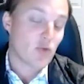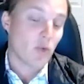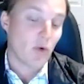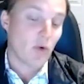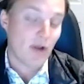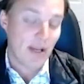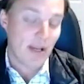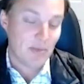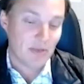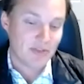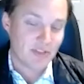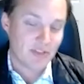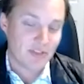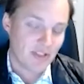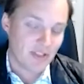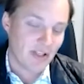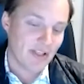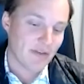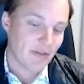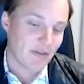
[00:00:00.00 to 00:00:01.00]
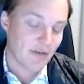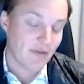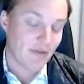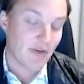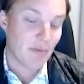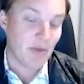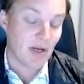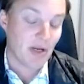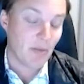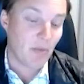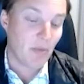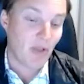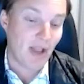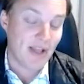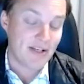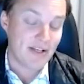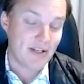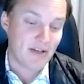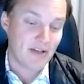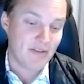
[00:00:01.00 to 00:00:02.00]
we're able to deliver from an
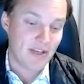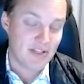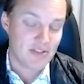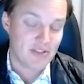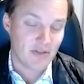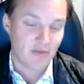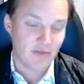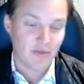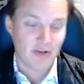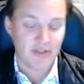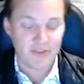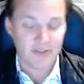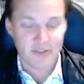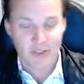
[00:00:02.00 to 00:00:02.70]
applied innovation front.